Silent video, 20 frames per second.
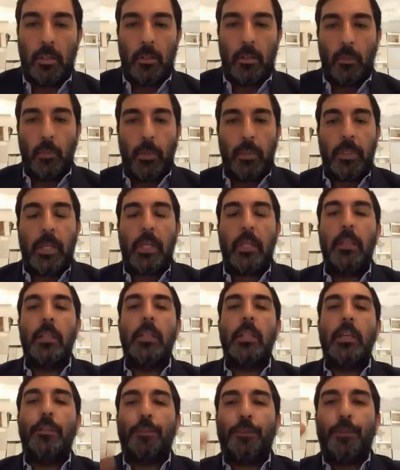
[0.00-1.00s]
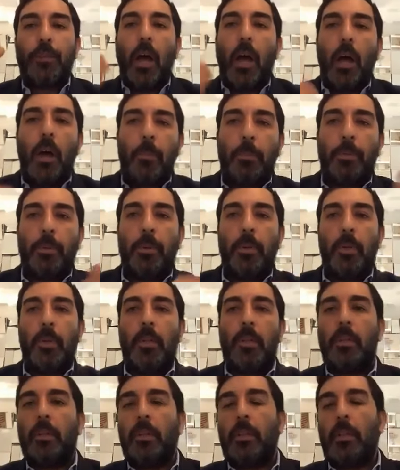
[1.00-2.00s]
when they lift up
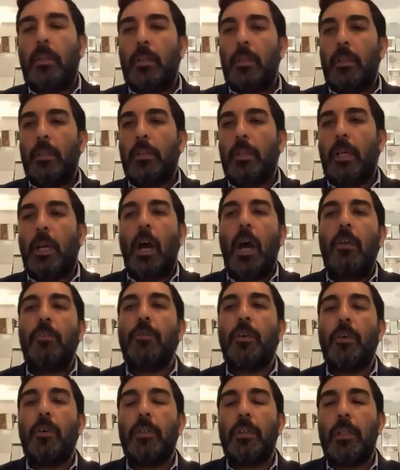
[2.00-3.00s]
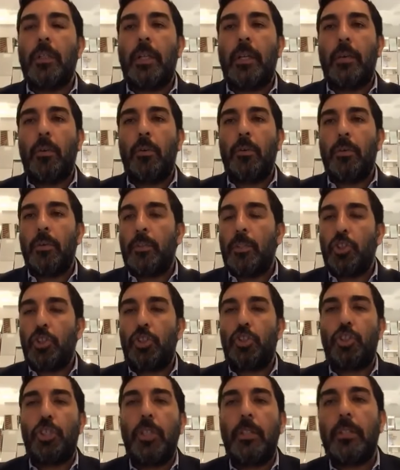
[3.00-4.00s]
the, the cover that they or the
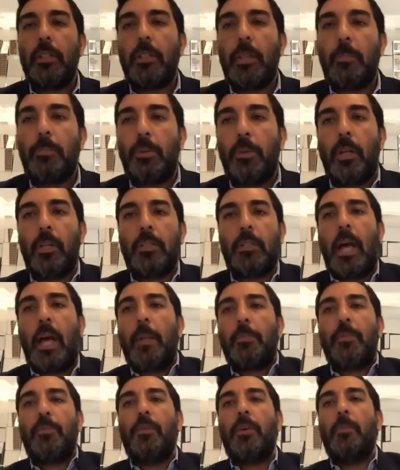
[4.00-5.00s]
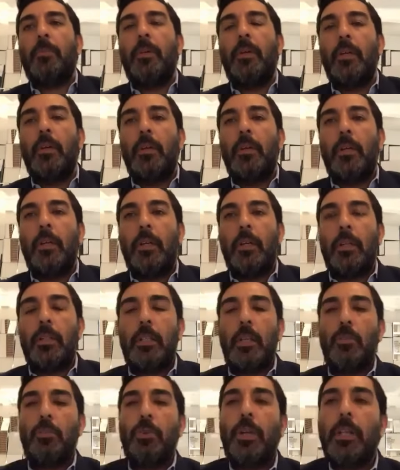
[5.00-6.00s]
sheet that they put on top of him,
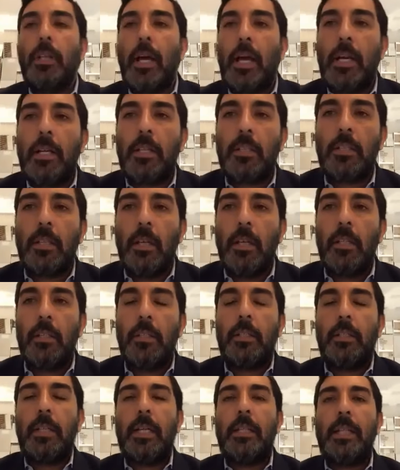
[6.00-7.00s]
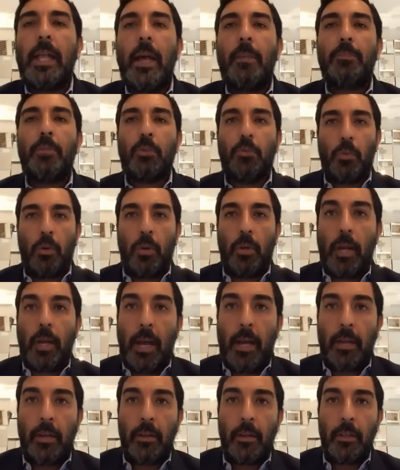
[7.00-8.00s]
they realized that they nabbed the wrong
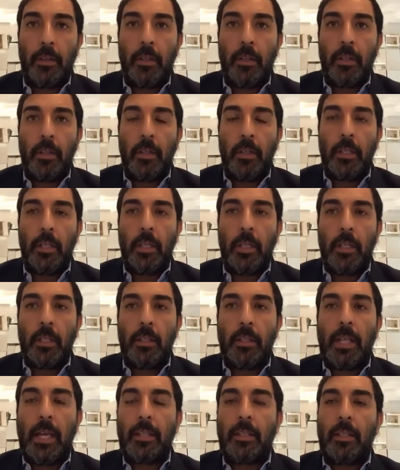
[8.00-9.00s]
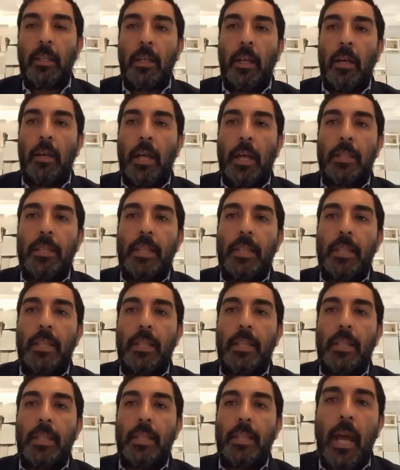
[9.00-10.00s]
guy. That at
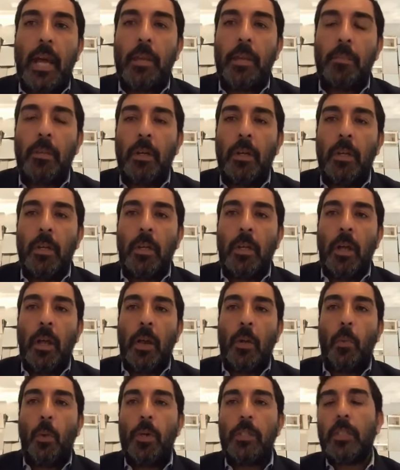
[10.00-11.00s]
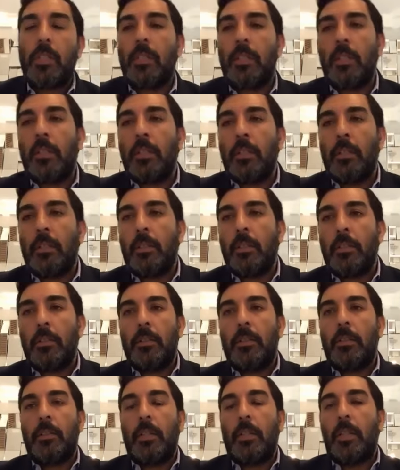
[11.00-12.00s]
that time, it wasn't the,
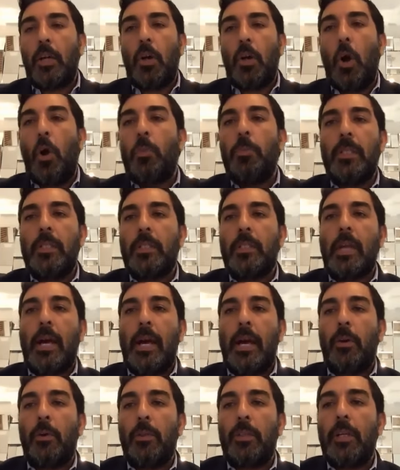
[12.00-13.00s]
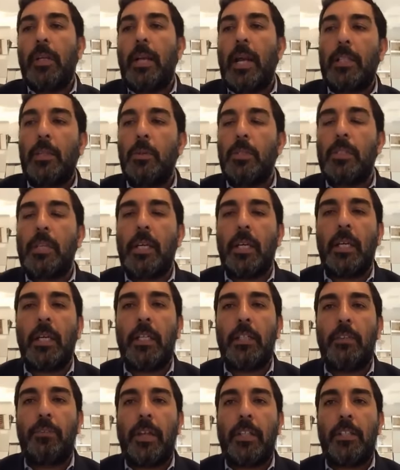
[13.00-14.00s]
the, the homeless guy or the guy that was taking
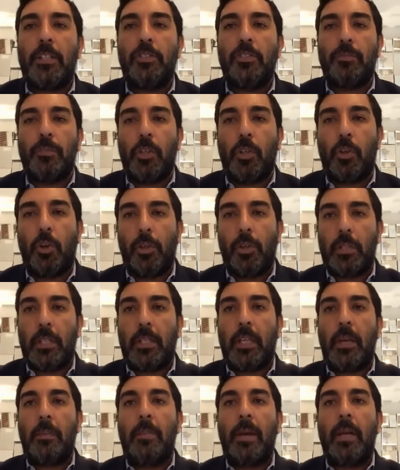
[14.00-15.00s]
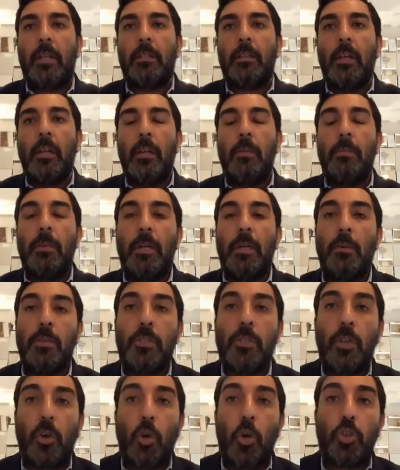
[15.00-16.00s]
advantage of the call that came out, but it
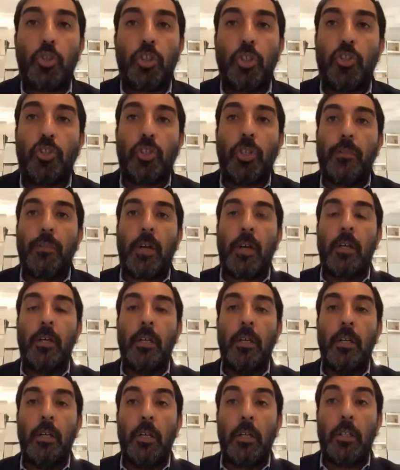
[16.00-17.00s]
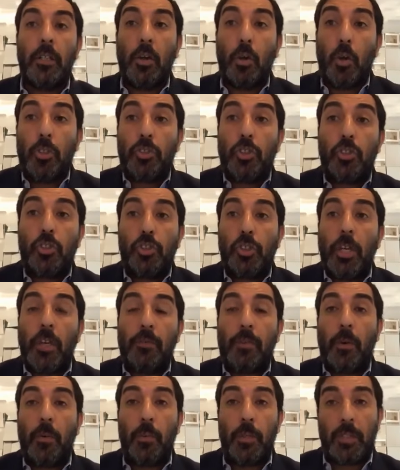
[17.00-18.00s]
was the Rosh Yeshiva. The Rosh
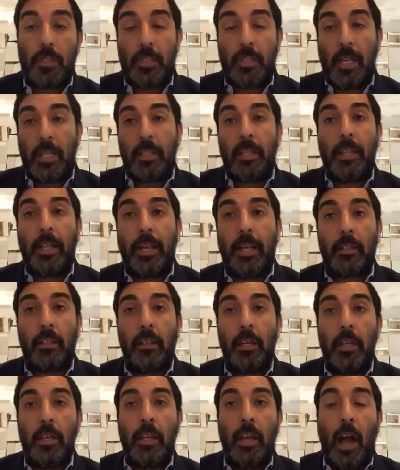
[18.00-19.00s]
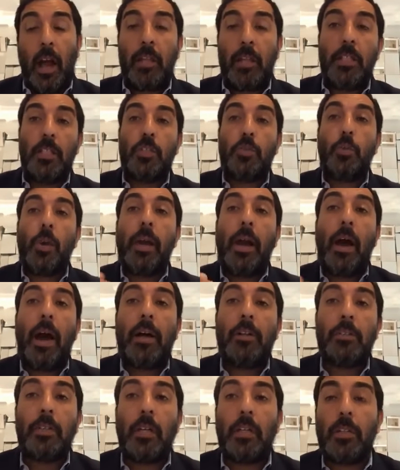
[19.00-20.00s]
Yeshiva was stayed late on his way
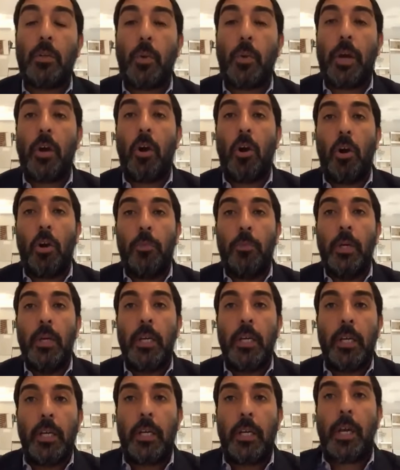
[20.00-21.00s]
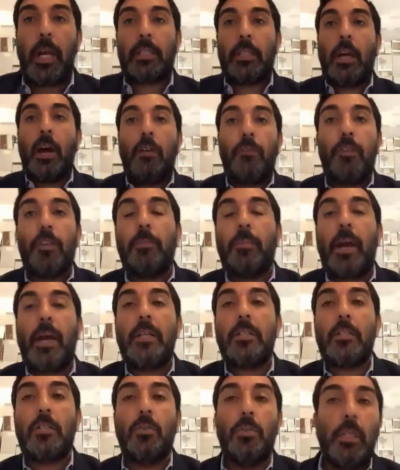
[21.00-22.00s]
out, on the way home, he got covered by
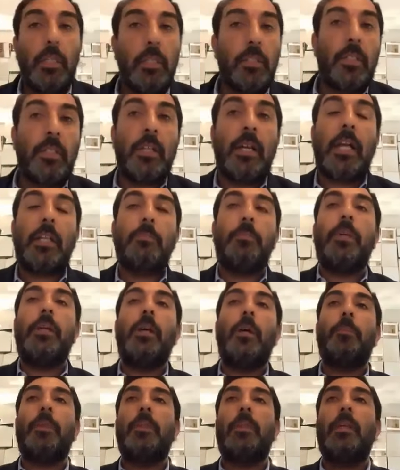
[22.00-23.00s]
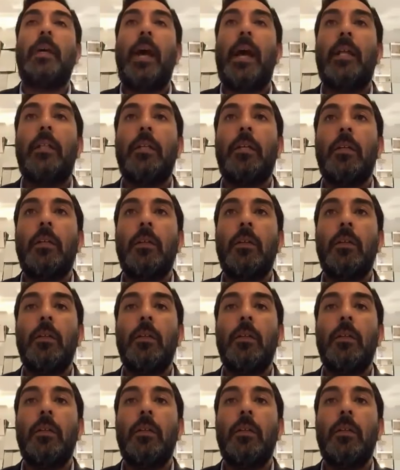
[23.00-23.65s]
his students and he got beat up in the alley.